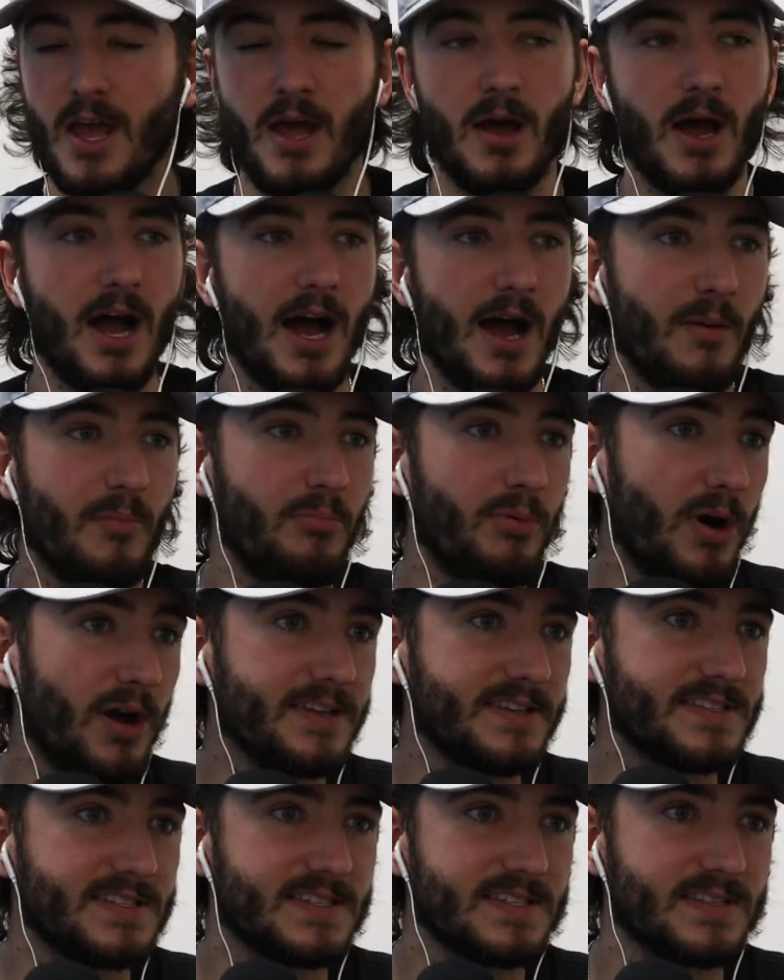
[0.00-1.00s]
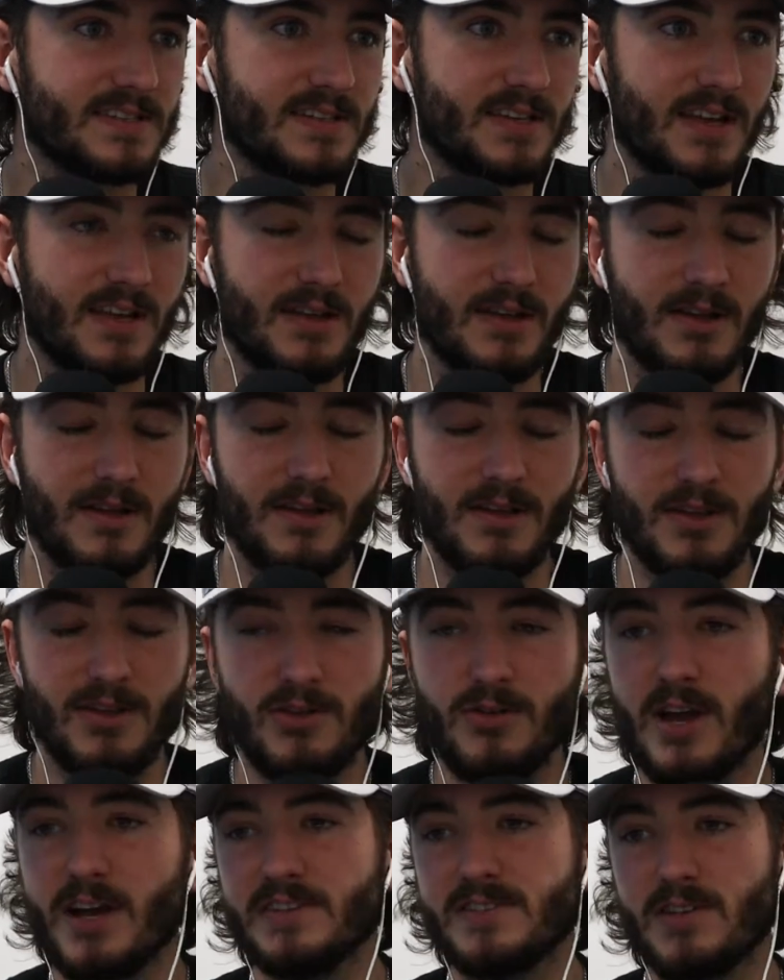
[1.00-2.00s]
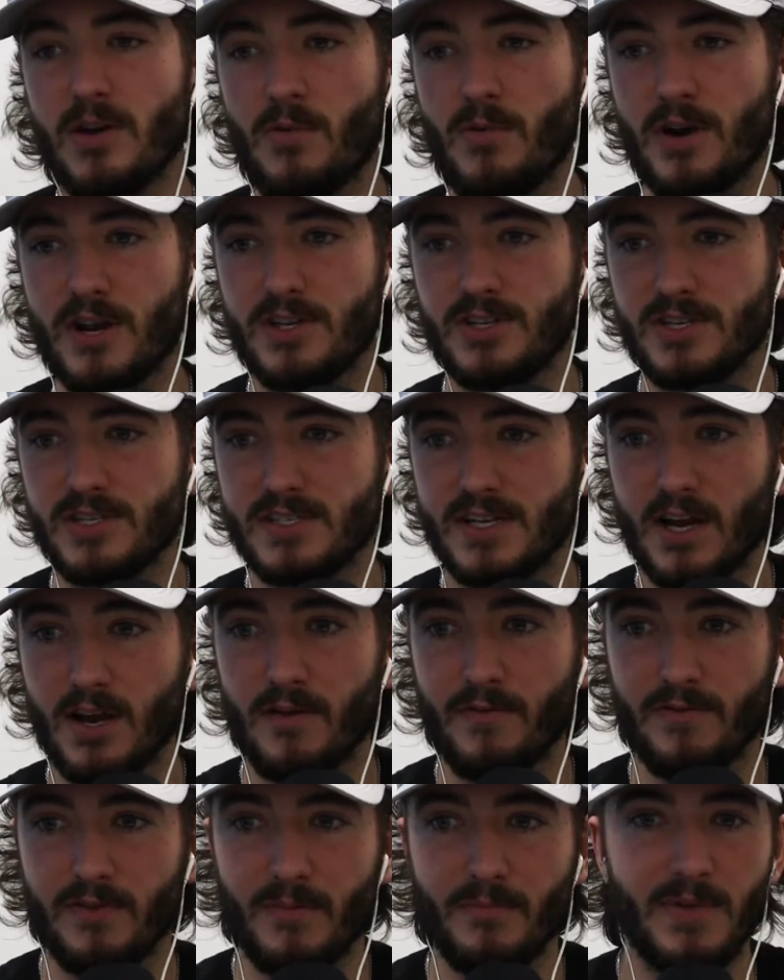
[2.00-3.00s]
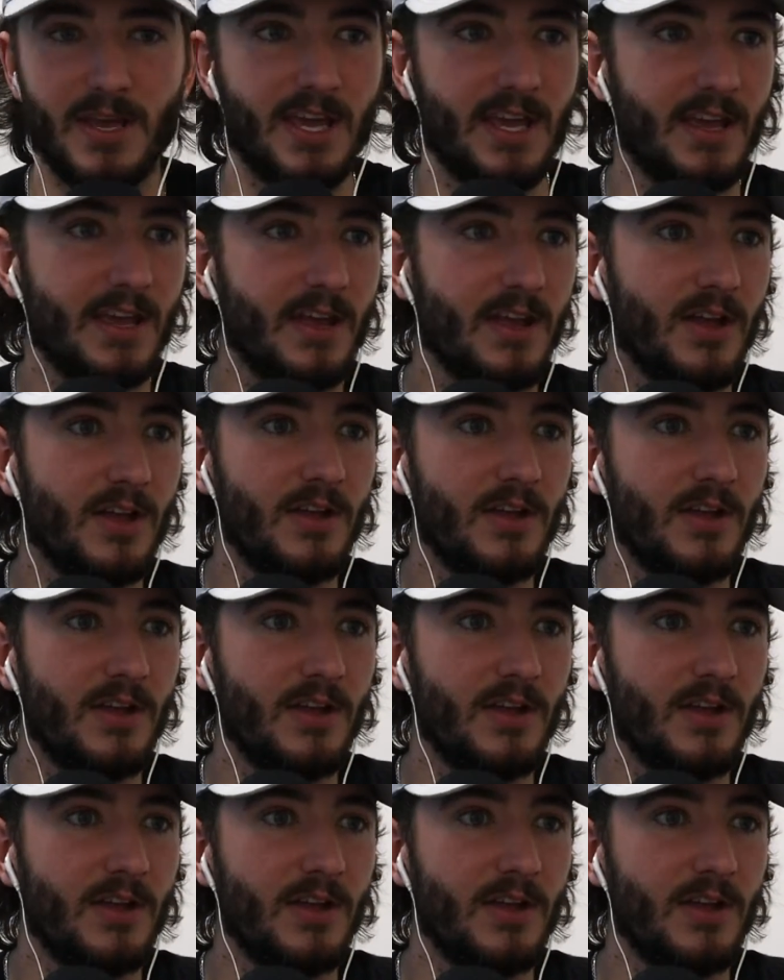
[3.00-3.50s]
But you guys don't want to just hear it from me.